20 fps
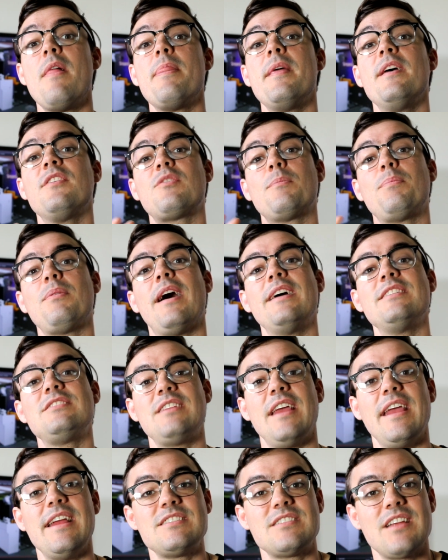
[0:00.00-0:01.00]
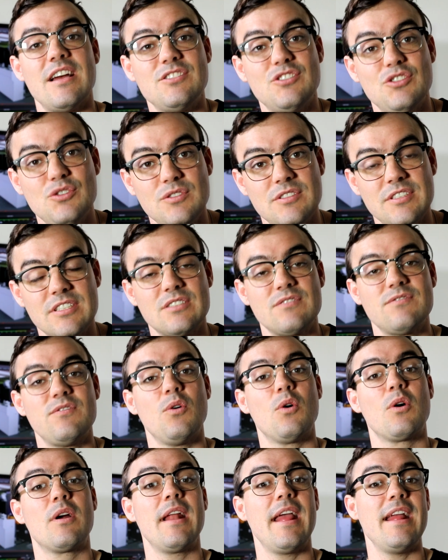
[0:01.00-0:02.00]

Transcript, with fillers: This applies to H dot two sixty-four